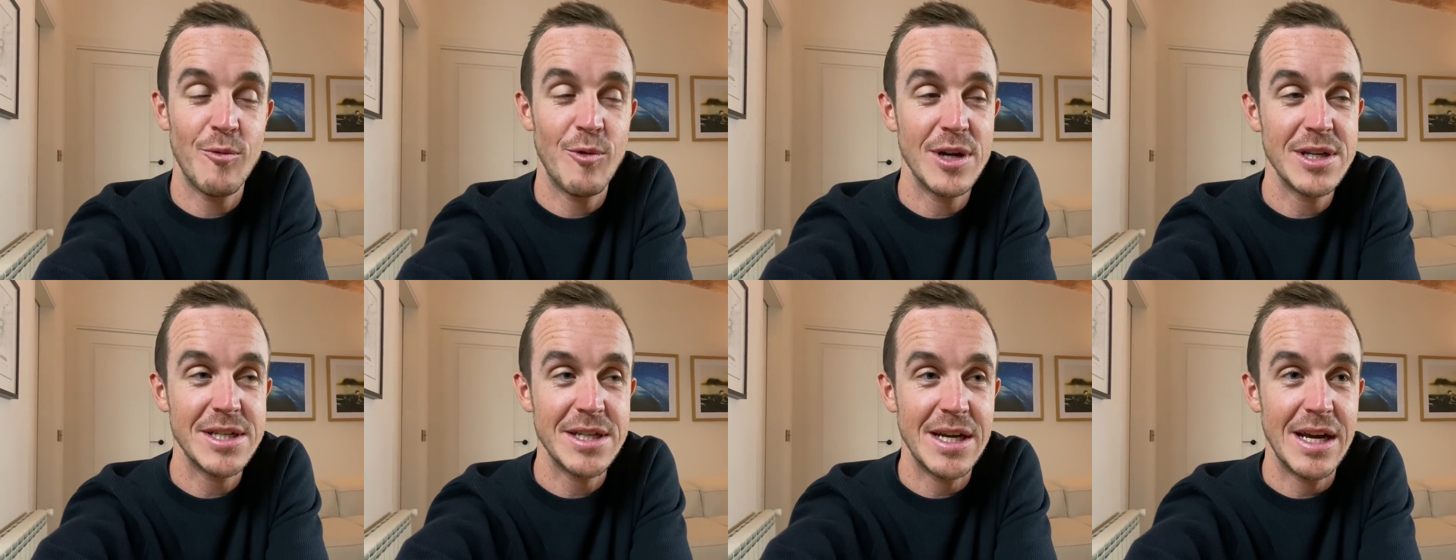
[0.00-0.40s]

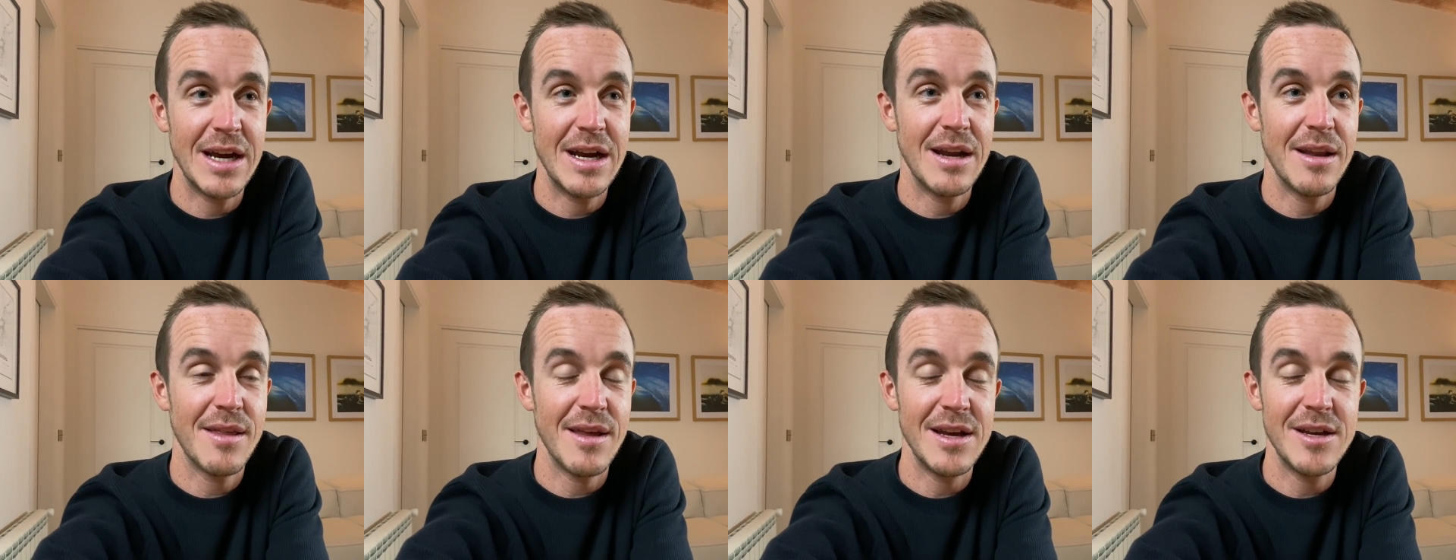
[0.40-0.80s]
Once
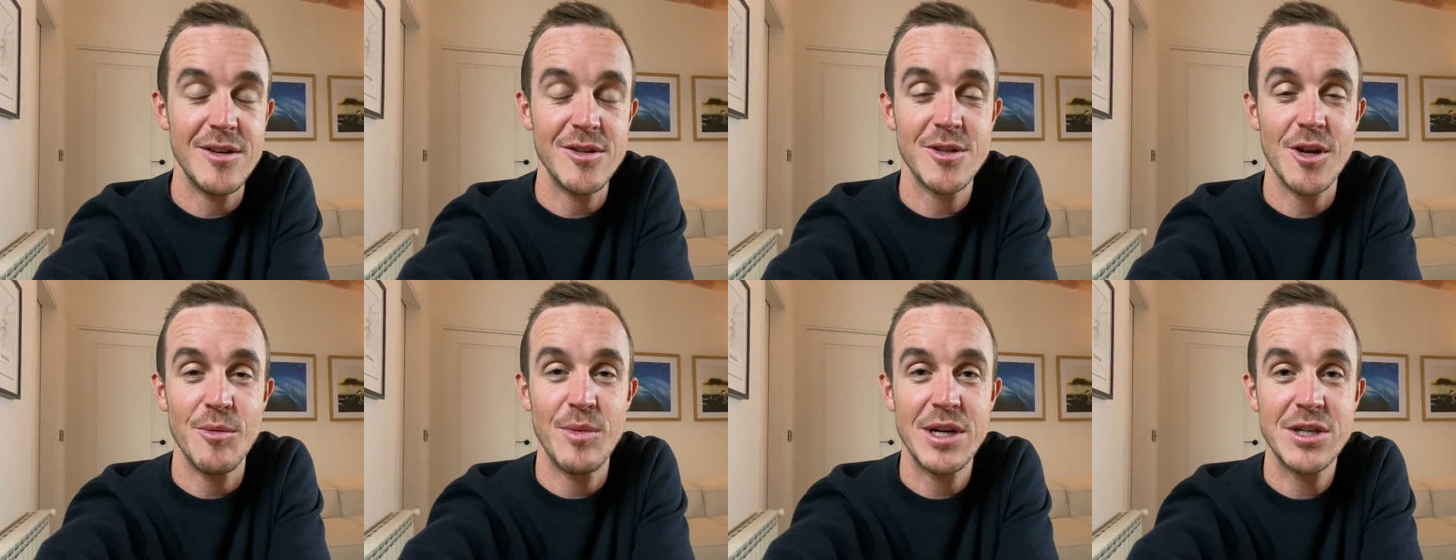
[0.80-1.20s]
again, thank you
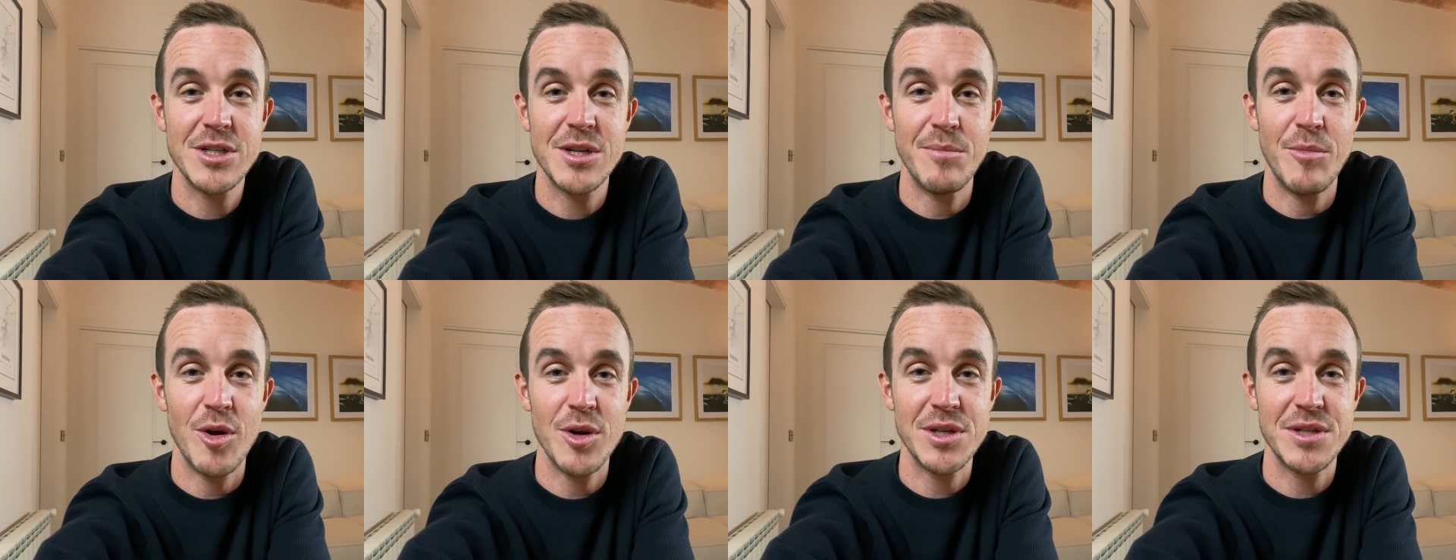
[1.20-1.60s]
so much
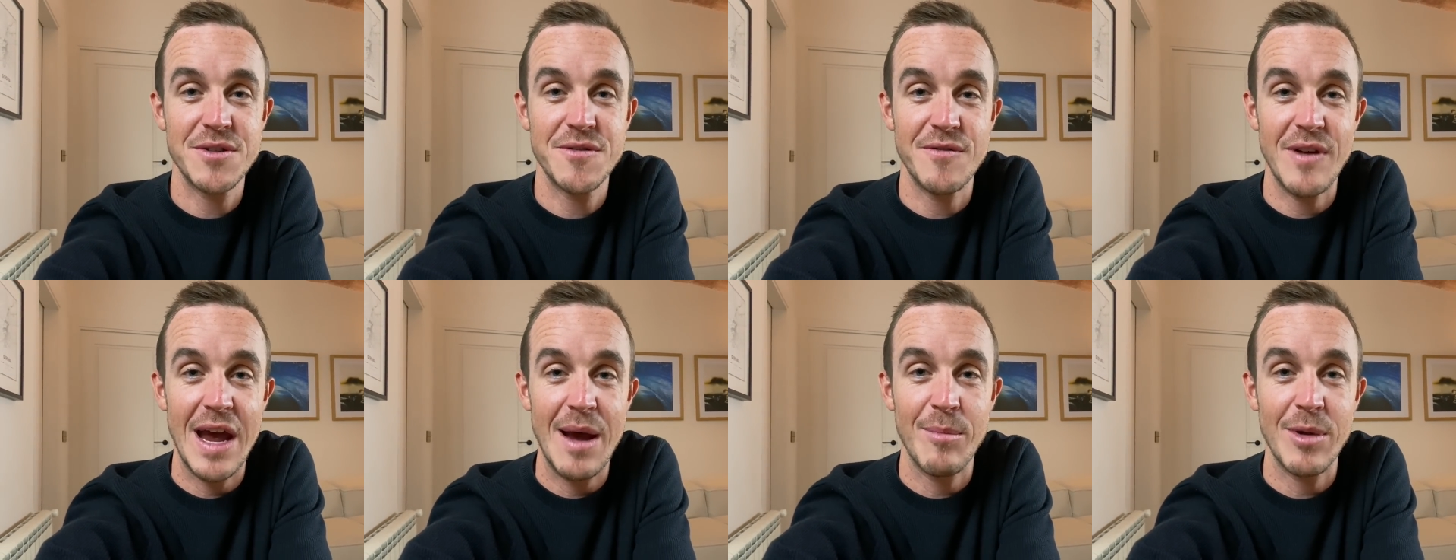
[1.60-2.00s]
to Modest
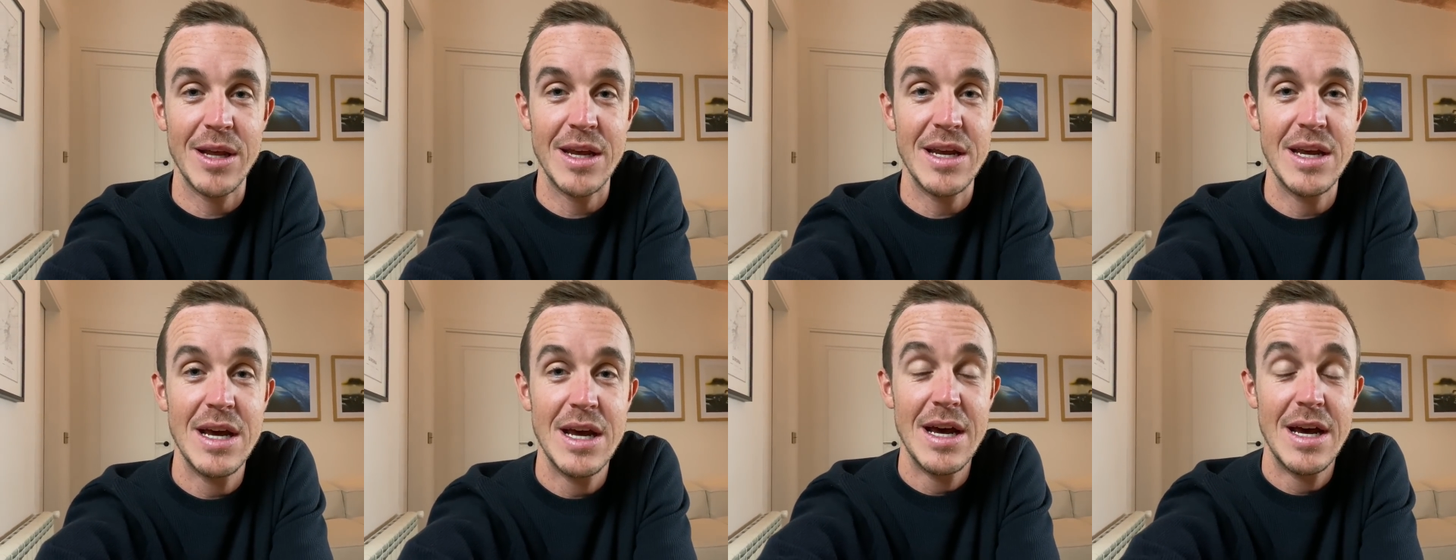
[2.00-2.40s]

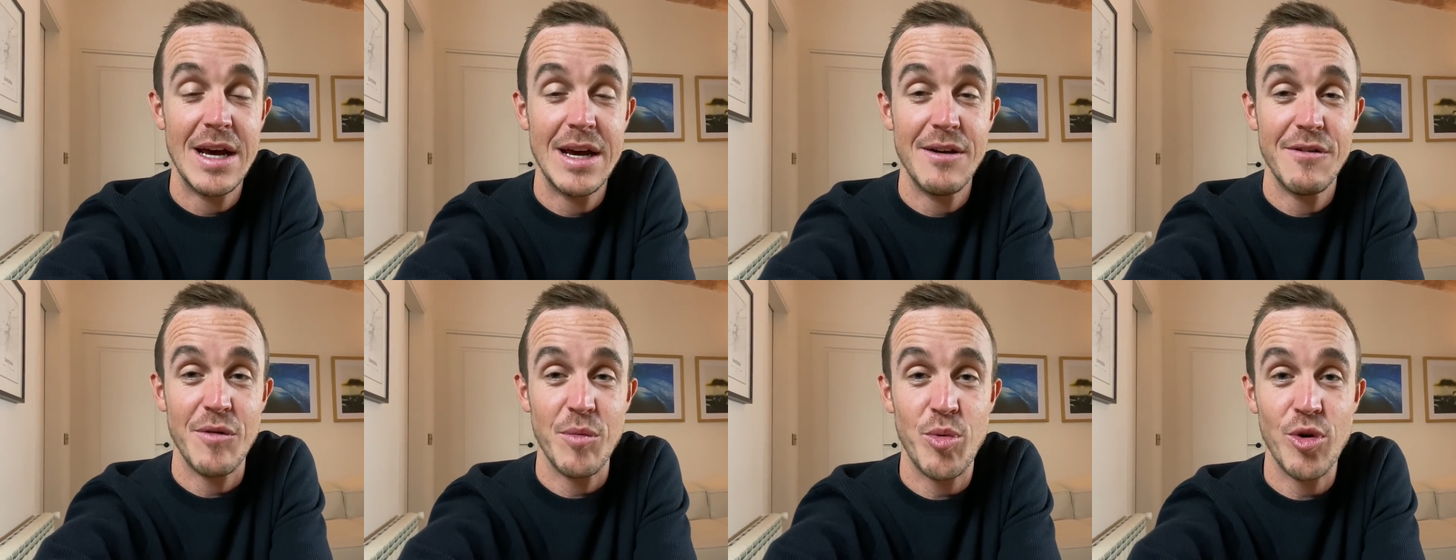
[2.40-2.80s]
Family
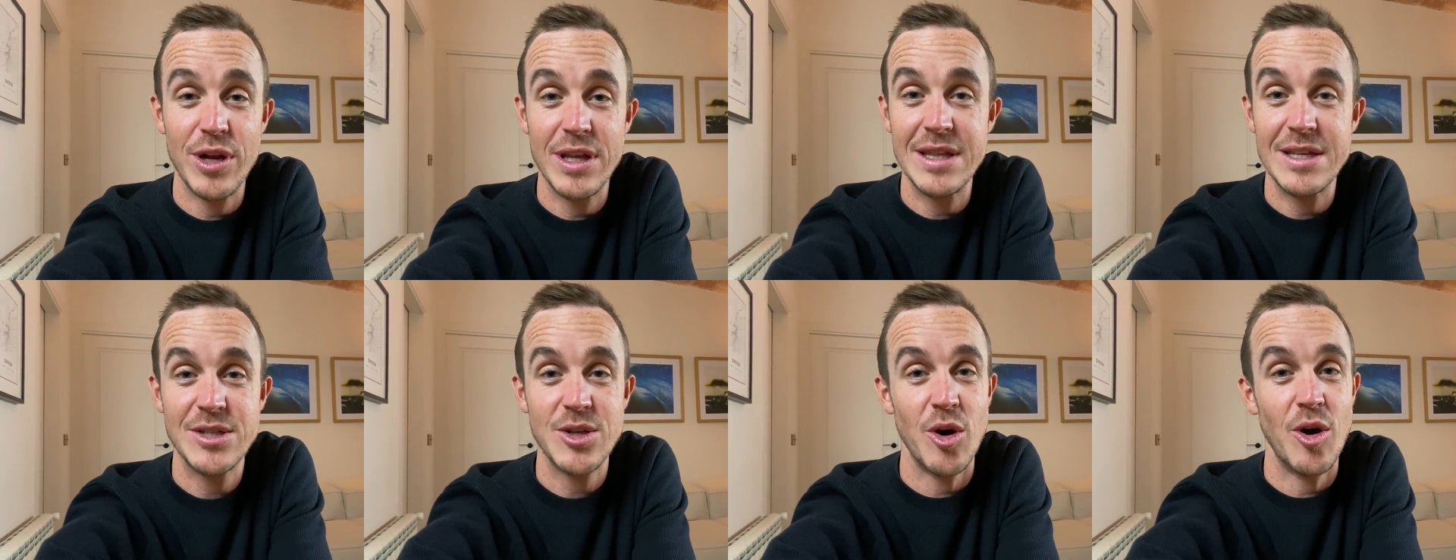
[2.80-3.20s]
for
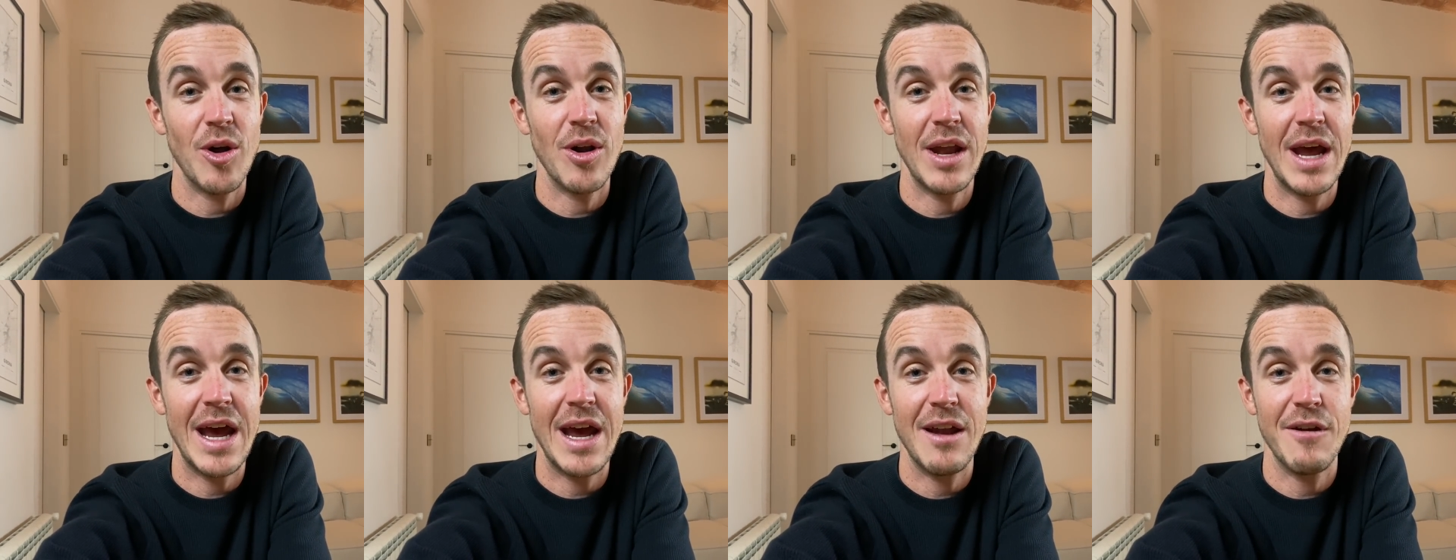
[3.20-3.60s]
putting this
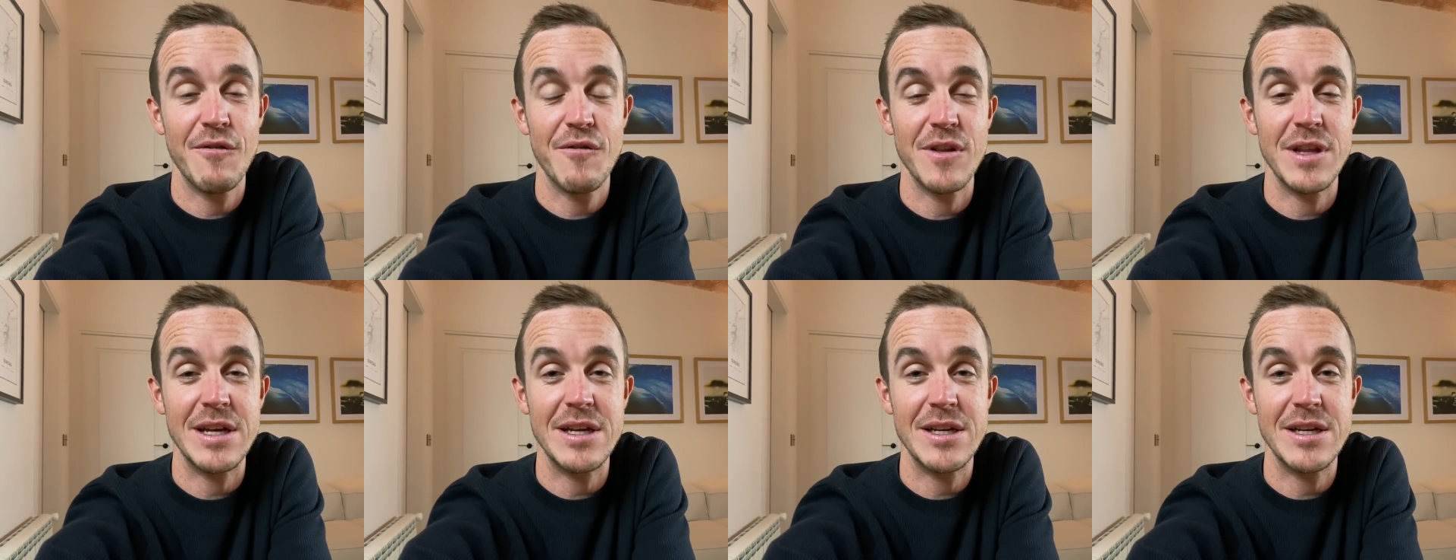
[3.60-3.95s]
on and for the